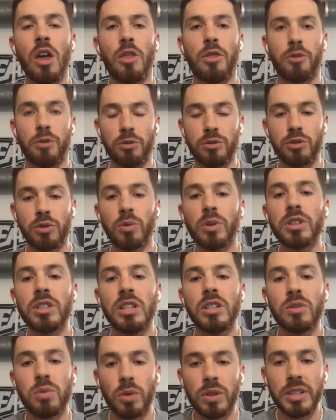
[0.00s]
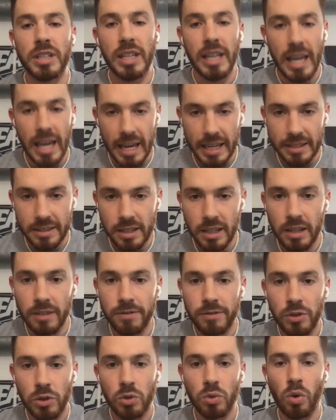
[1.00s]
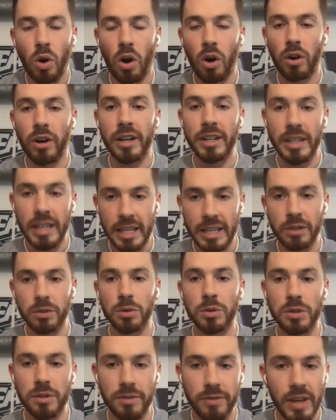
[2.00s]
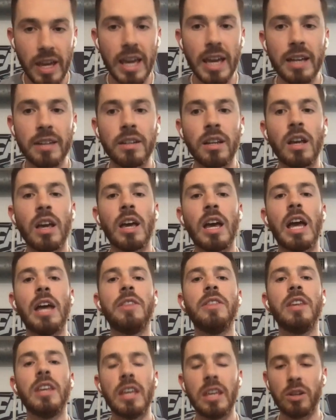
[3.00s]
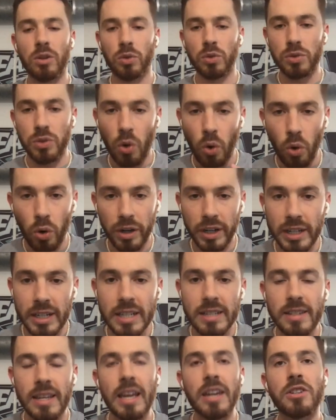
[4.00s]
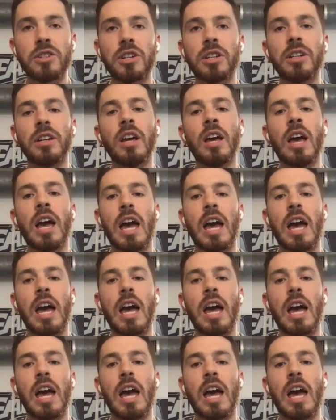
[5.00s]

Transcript: through 2028 if you are an Eagles fan and the Eagles organization.